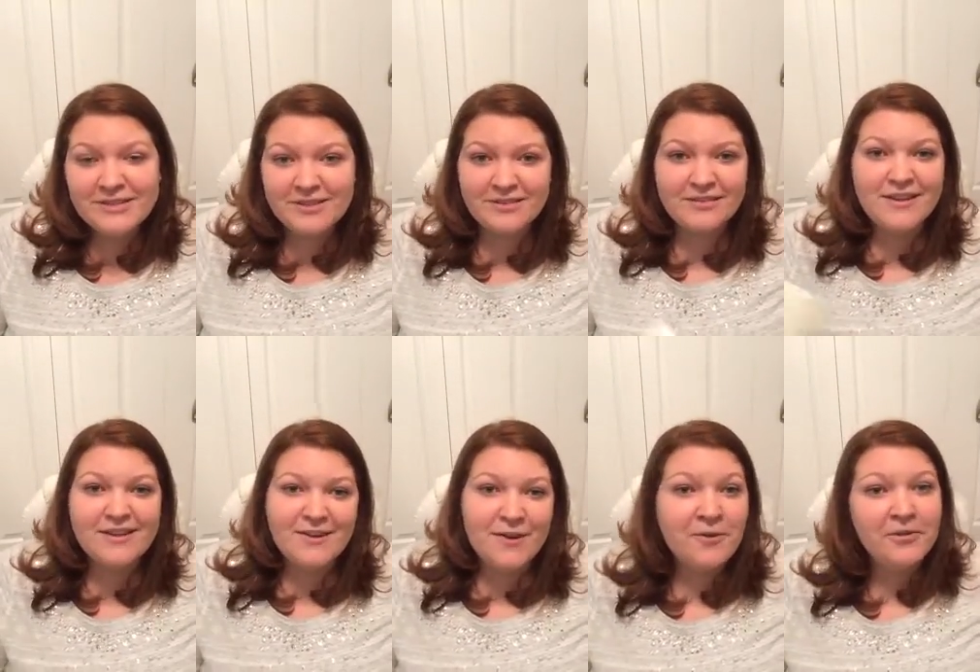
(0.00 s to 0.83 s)
so that they
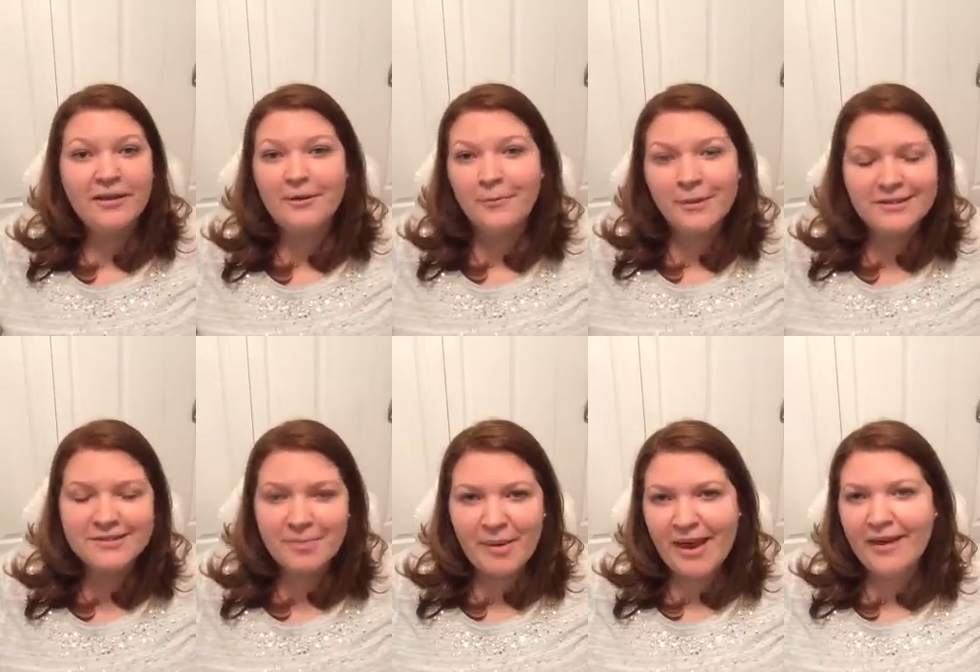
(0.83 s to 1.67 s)
know like what to
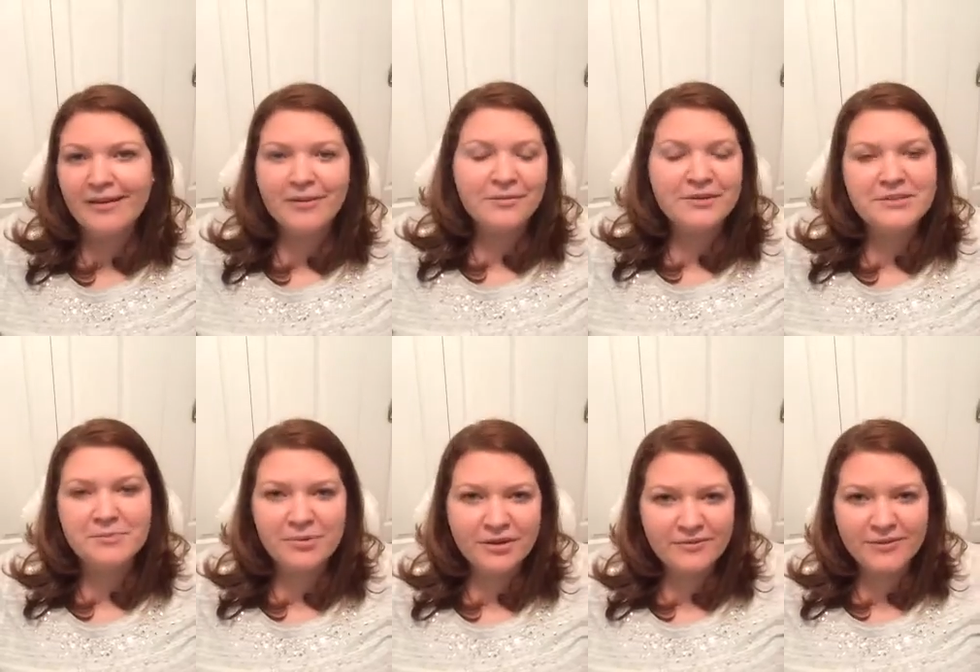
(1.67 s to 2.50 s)
pack and what to
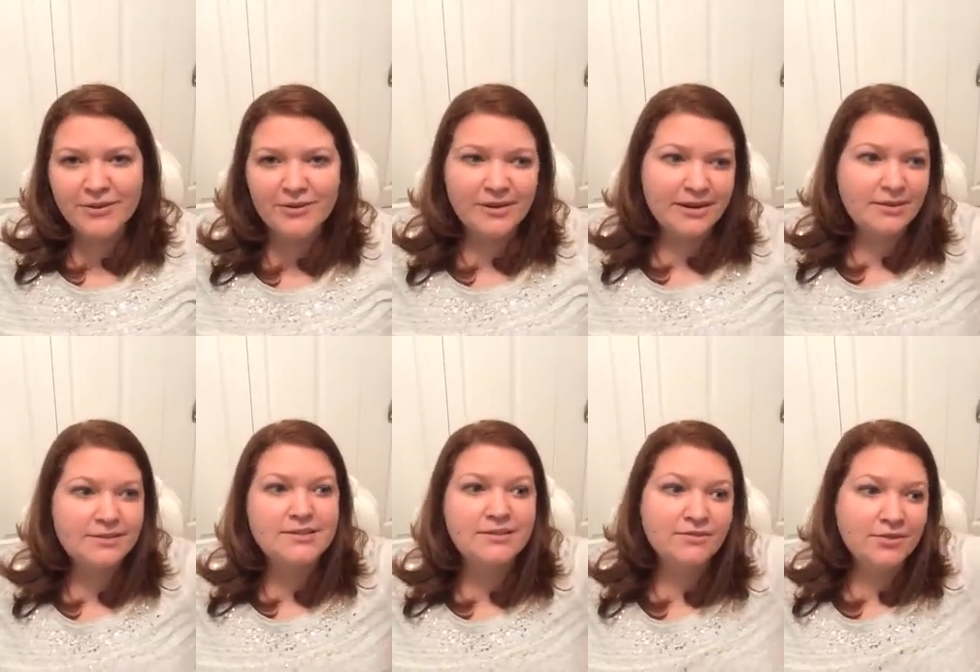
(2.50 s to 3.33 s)
bring for their kids,
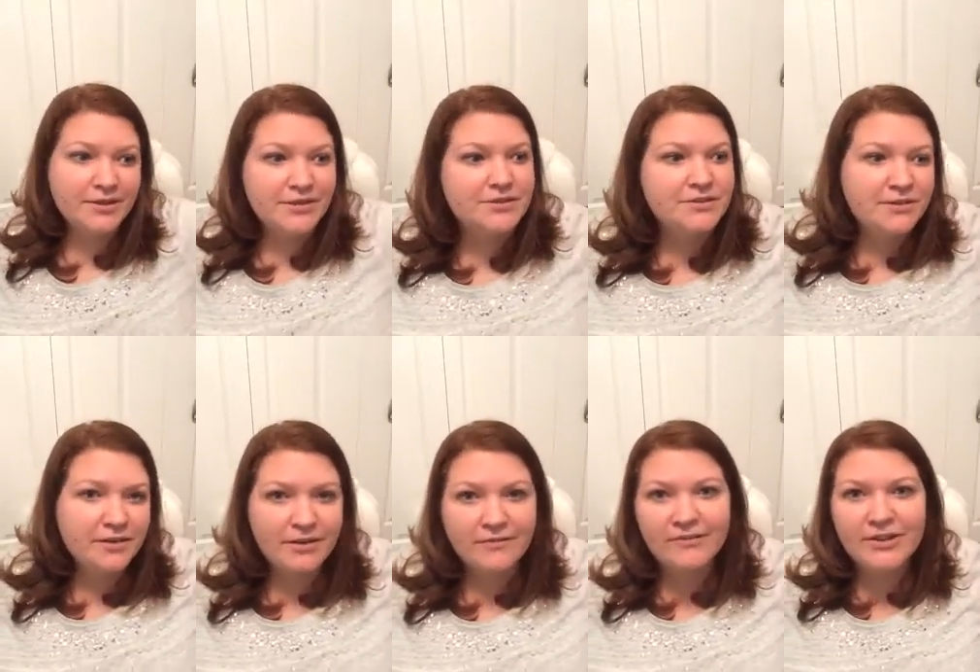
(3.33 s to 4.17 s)
and if their kids are
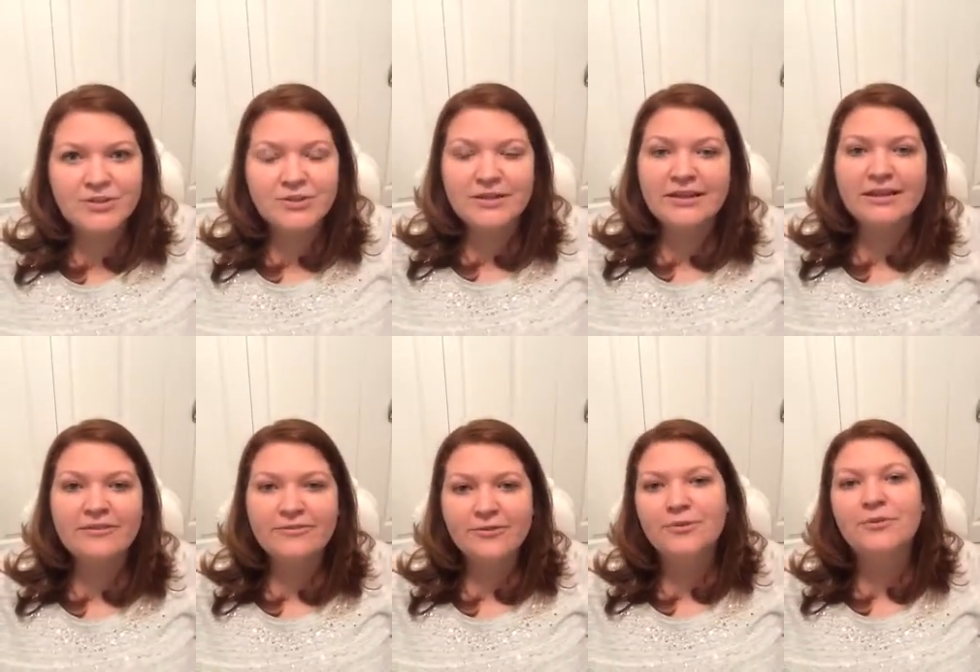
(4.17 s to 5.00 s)
going to eventually get
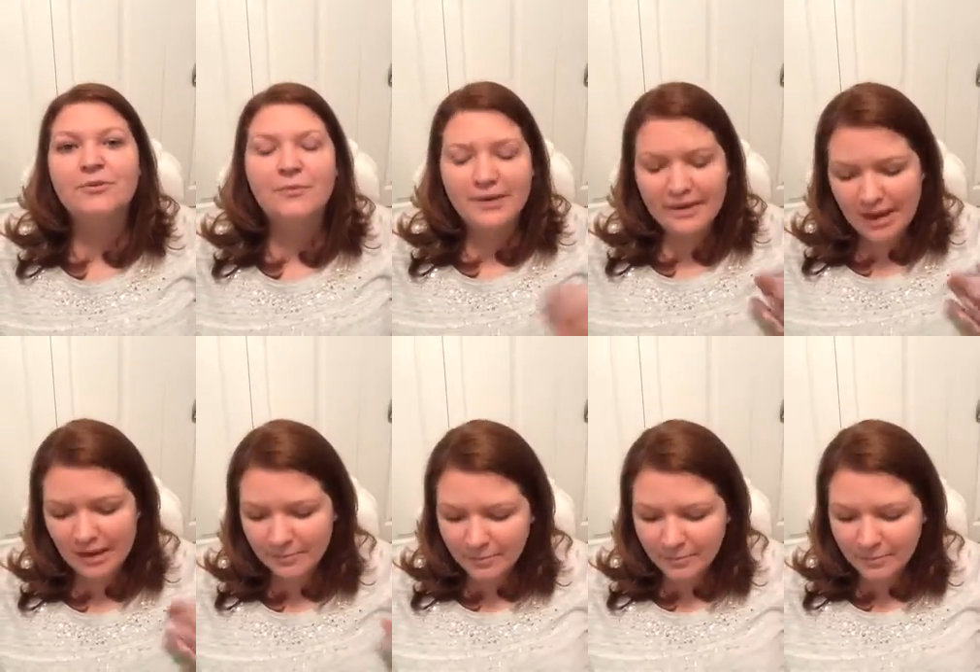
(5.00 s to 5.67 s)
food and whatnot.